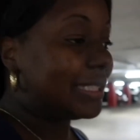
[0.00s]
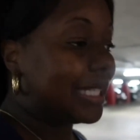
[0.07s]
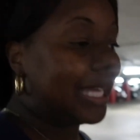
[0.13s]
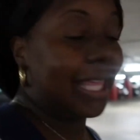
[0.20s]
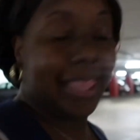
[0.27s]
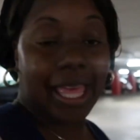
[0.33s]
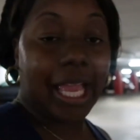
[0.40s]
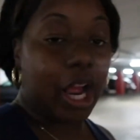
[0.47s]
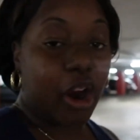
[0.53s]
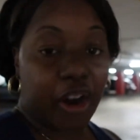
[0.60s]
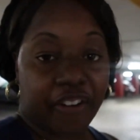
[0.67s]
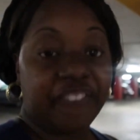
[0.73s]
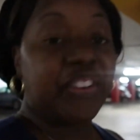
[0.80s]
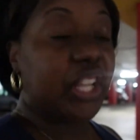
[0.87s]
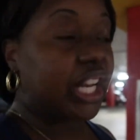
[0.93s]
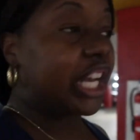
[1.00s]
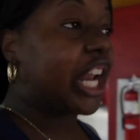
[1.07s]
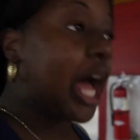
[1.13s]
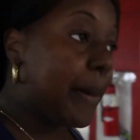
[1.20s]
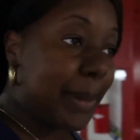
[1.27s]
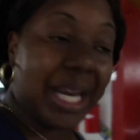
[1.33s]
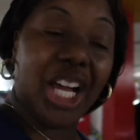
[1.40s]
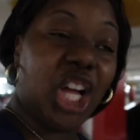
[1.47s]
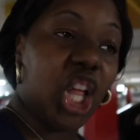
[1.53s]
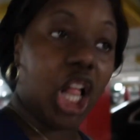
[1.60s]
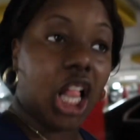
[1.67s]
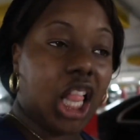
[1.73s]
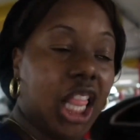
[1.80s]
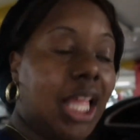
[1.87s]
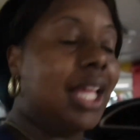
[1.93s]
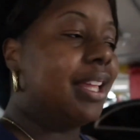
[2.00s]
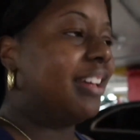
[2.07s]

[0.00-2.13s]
say they are phenomenal,